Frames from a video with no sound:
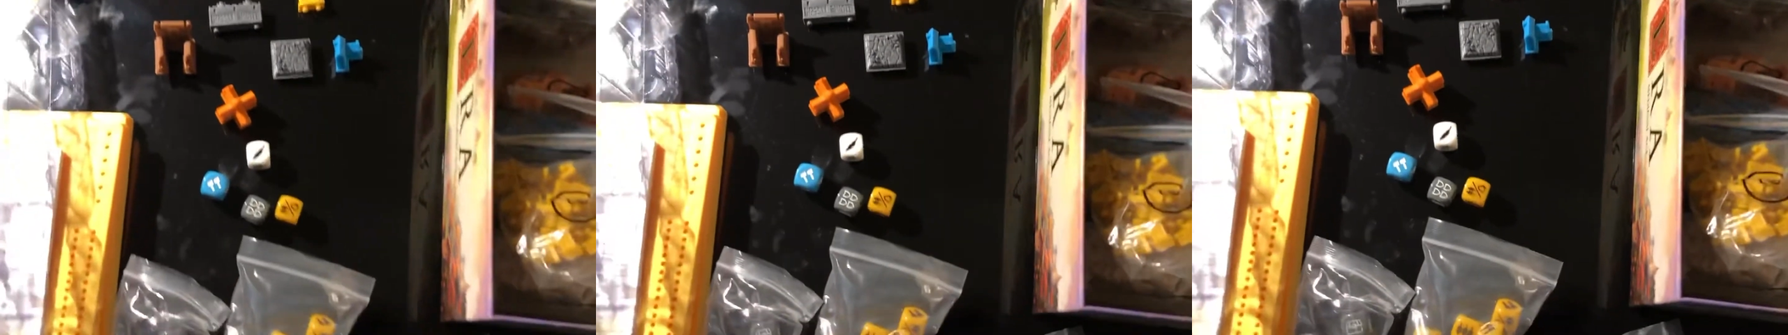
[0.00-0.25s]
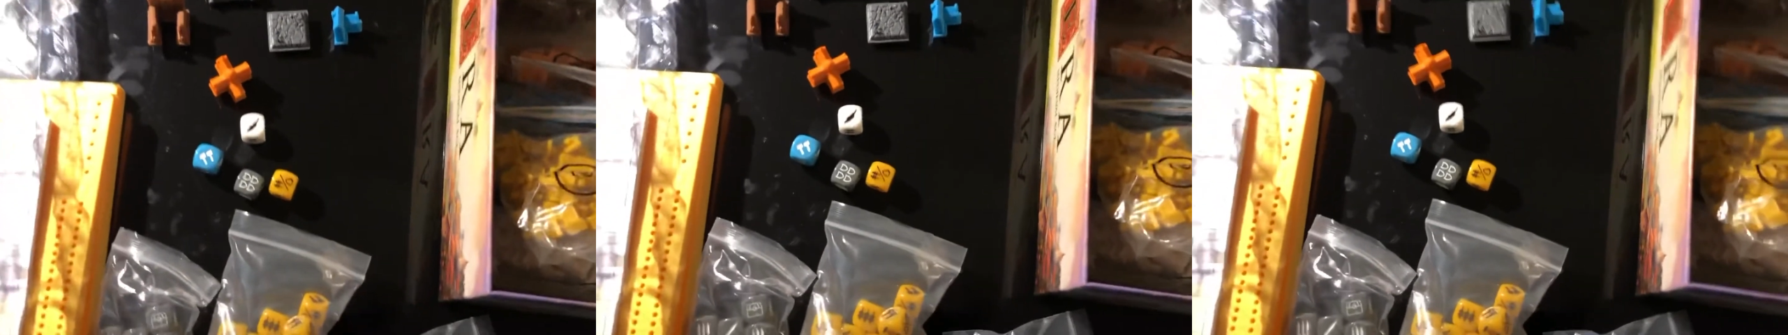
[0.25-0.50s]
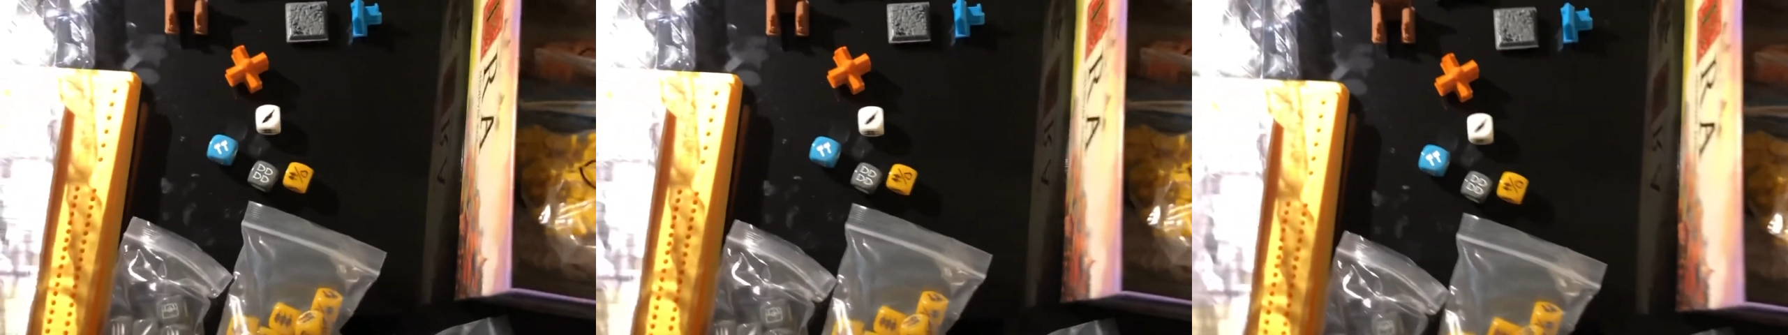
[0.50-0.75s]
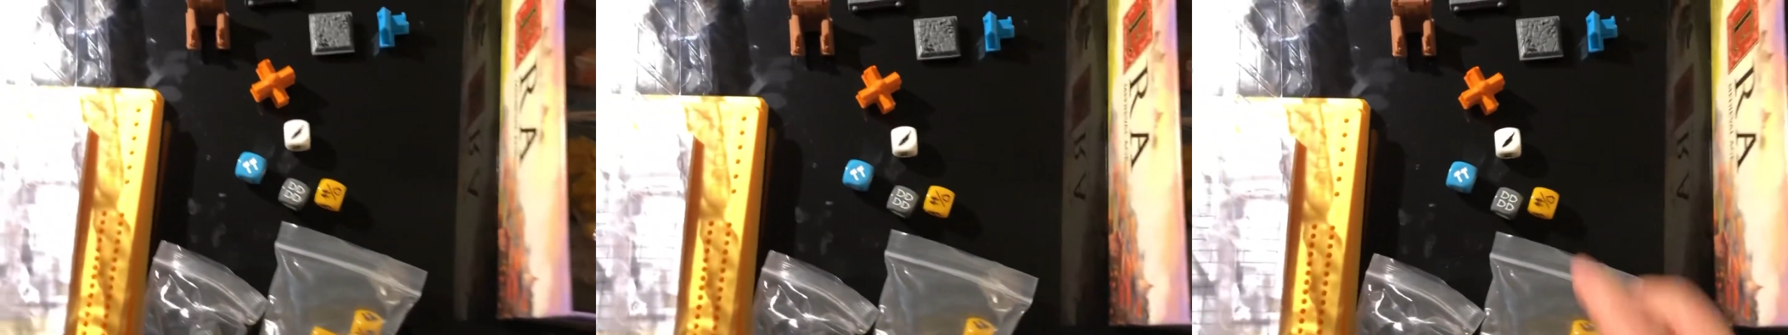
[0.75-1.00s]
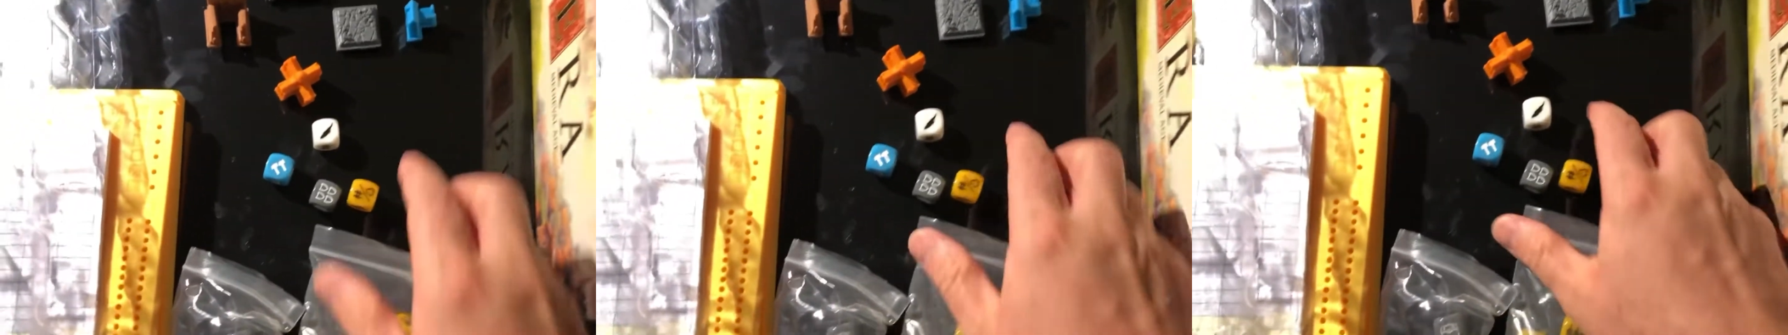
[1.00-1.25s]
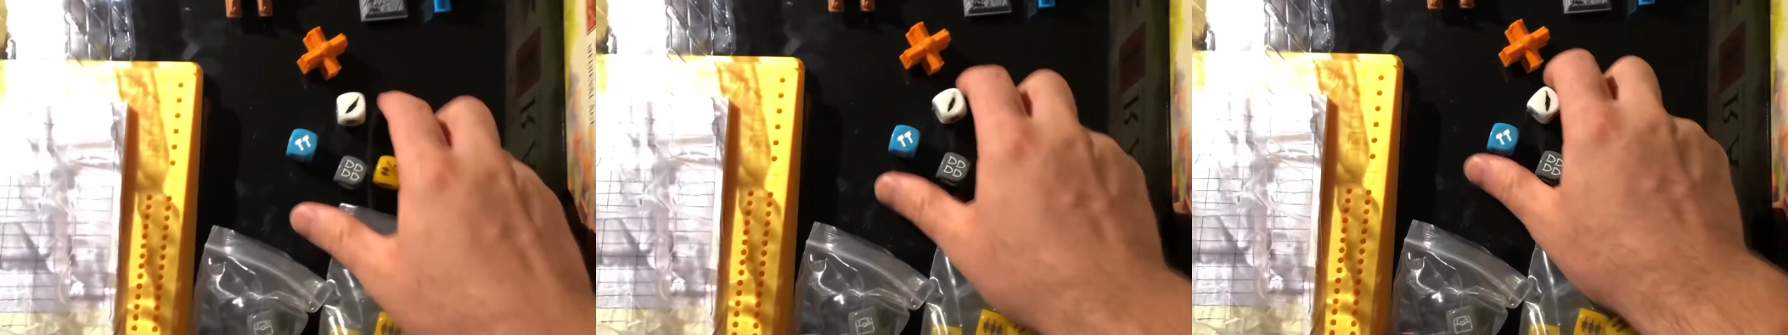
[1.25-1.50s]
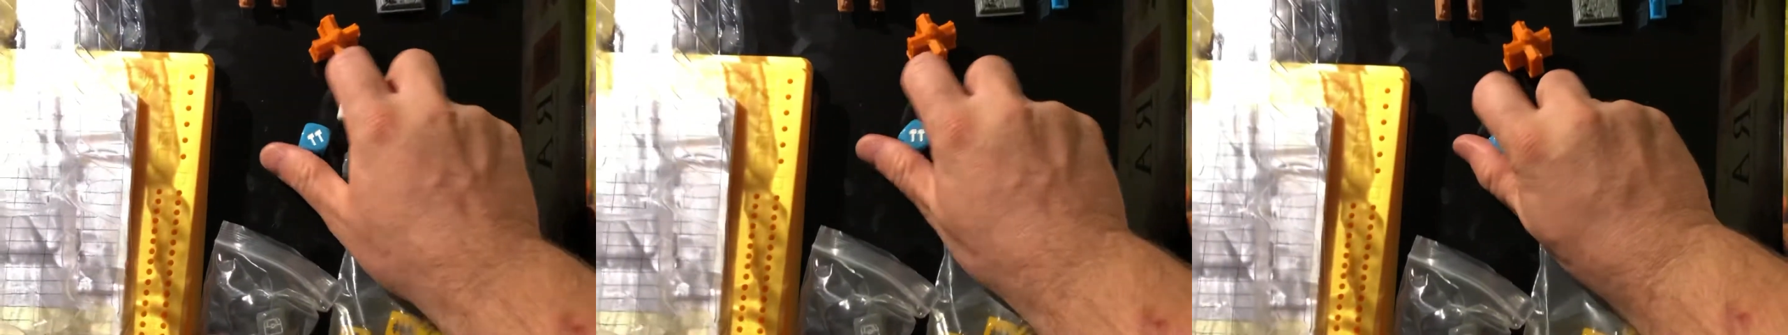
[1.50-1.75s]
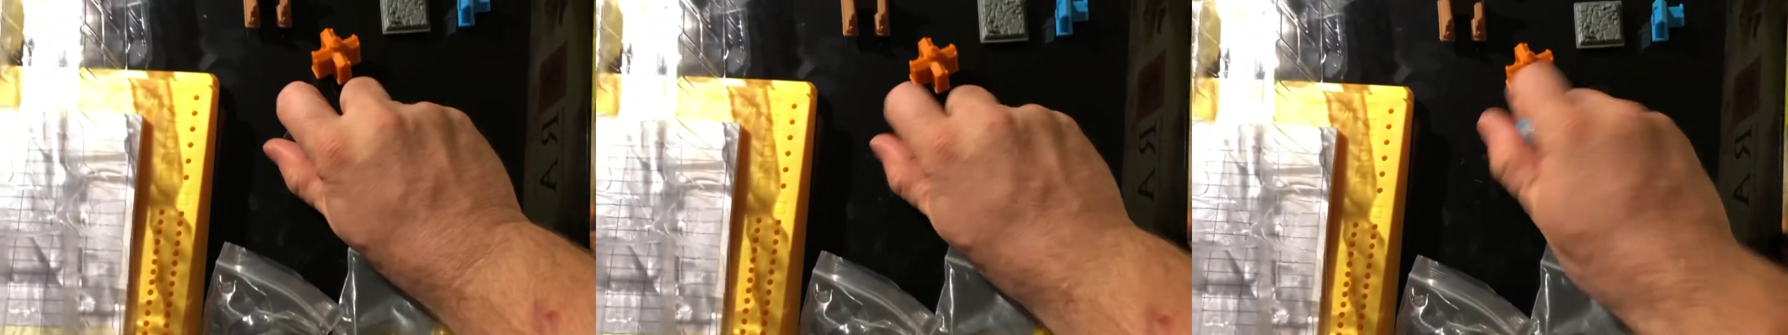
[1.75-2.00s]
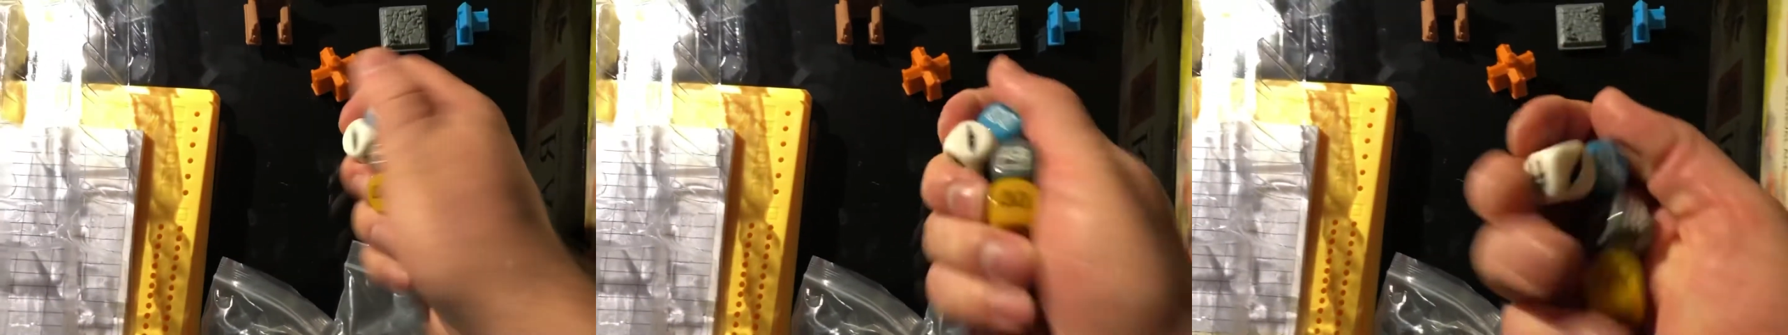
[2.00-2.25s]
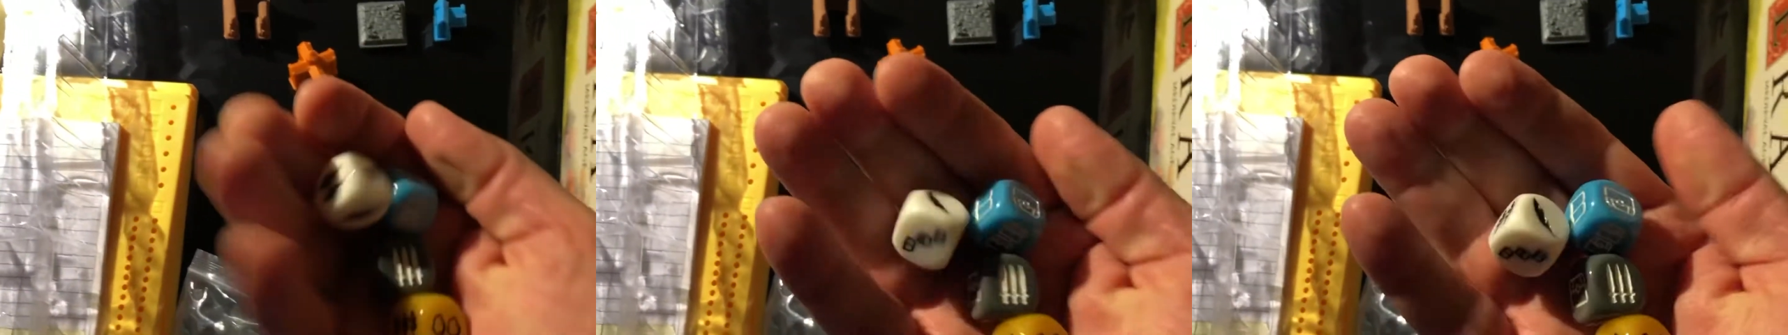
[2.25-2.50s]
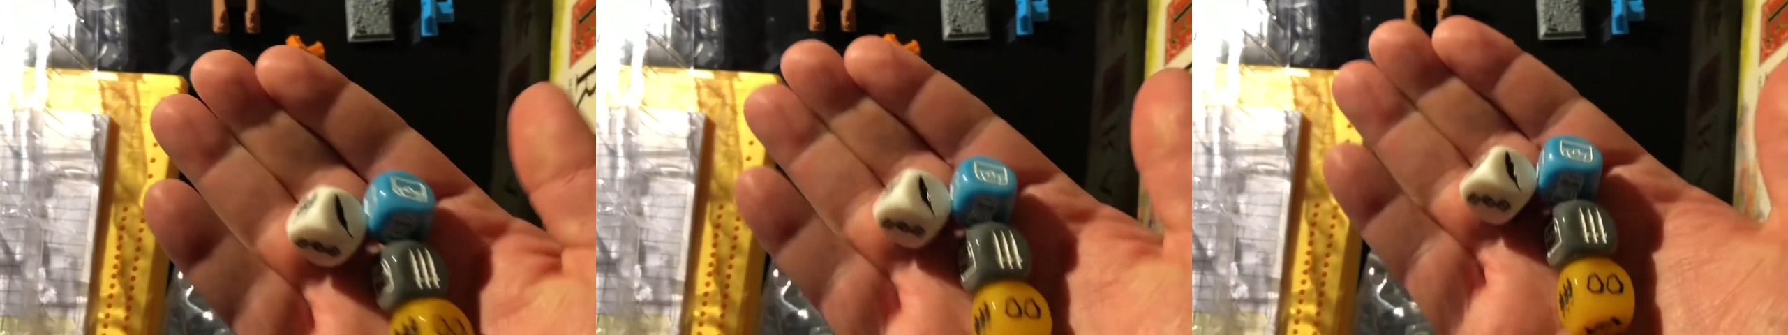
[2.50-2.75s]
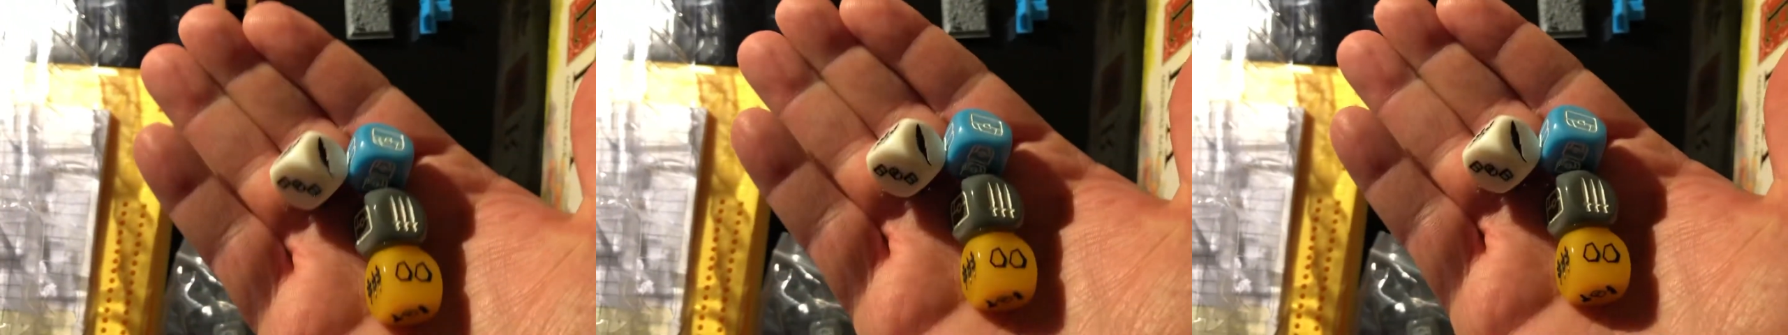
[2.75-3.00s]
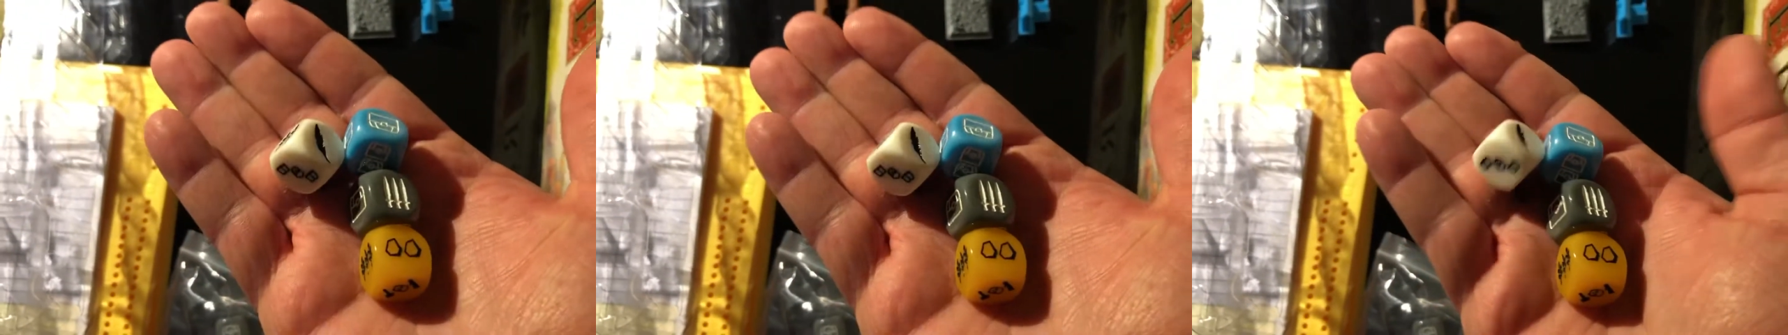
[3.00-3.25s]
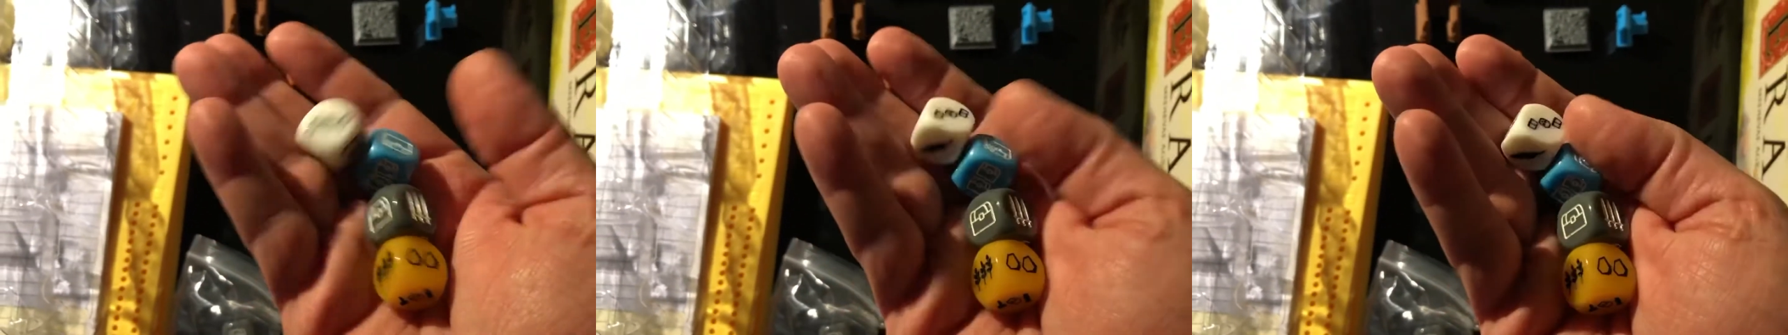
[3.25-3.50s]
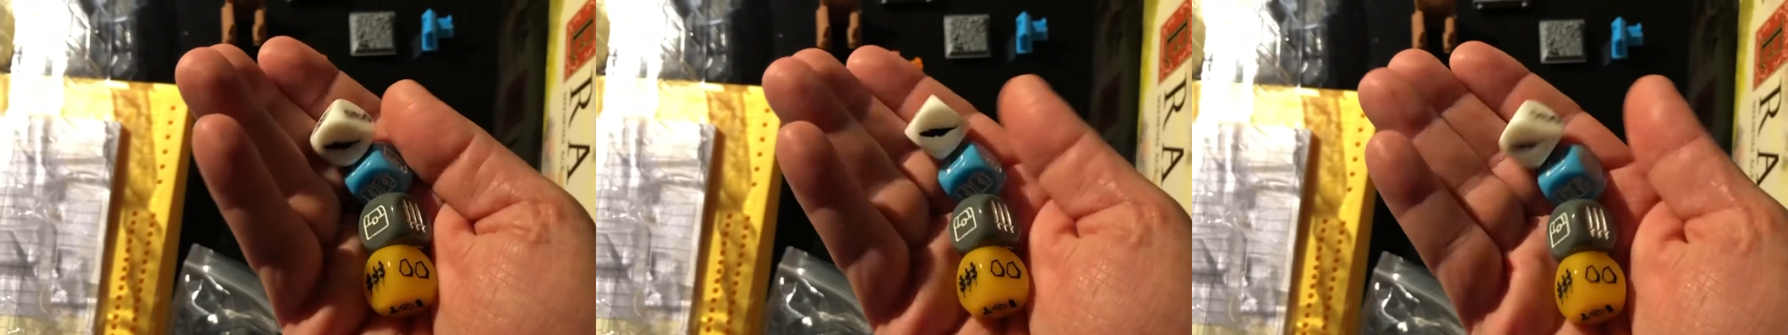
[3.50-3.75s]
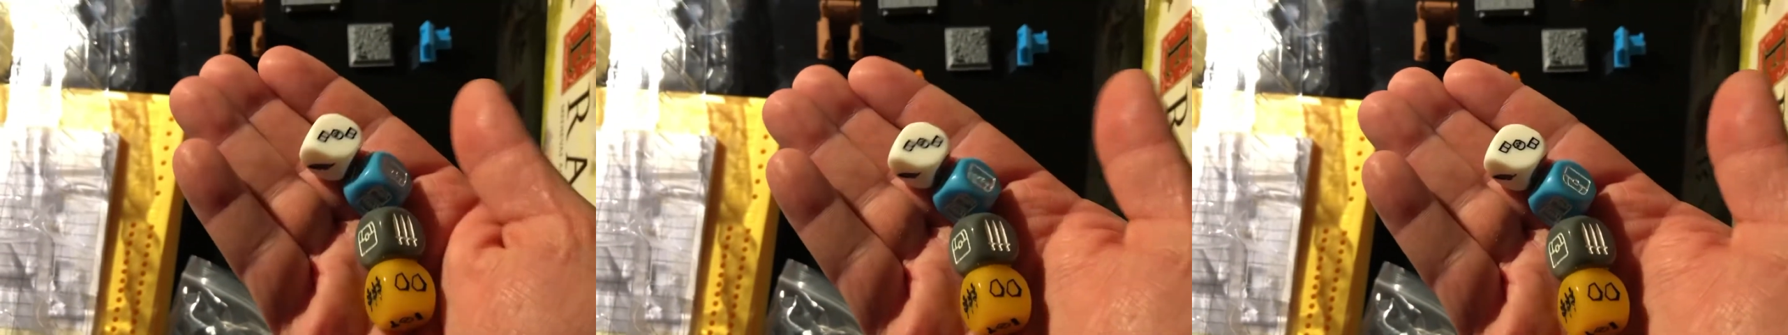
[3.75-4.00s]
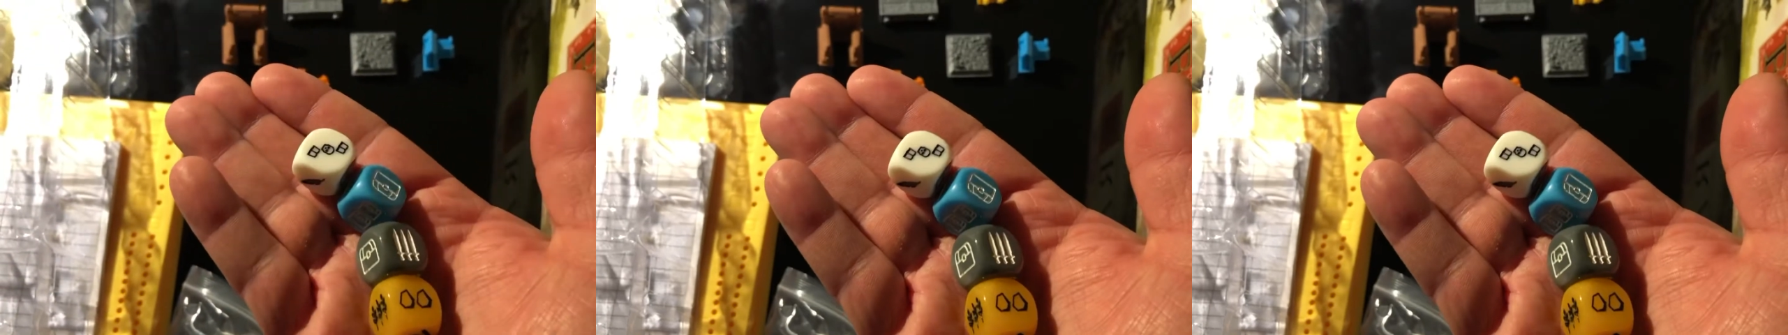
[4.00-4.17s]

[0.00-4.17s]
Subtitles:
Nobody's mouth can be seen.